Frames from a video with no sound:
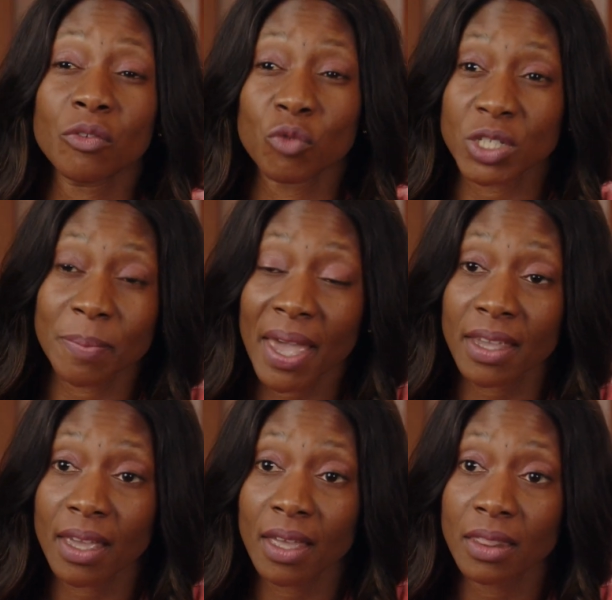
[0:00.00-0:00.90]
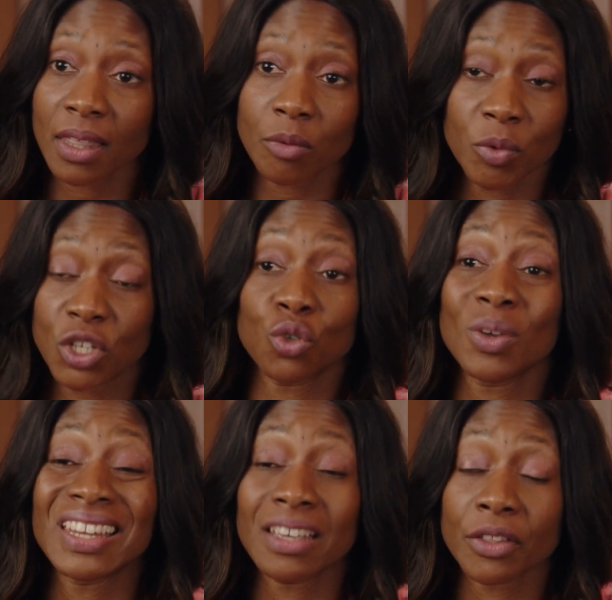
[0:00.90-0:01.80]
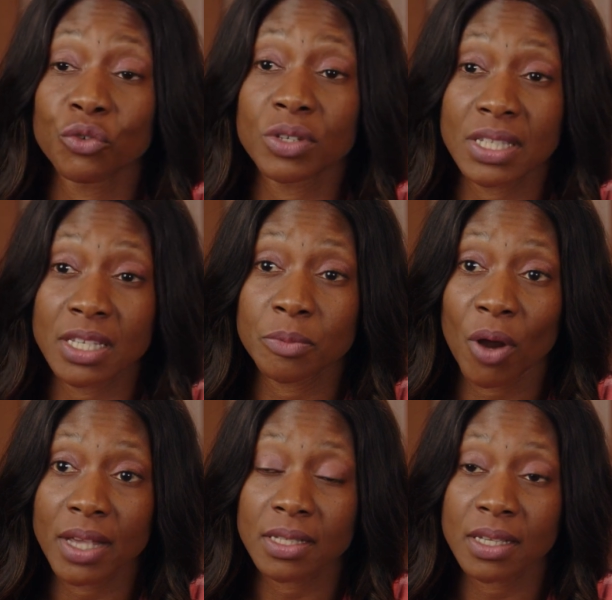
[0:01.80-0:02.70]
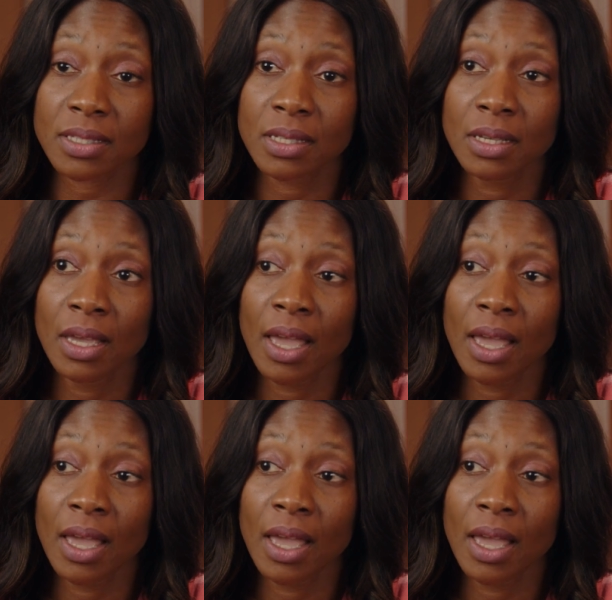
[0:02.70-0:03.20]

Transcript: and respect that we do any other disease process.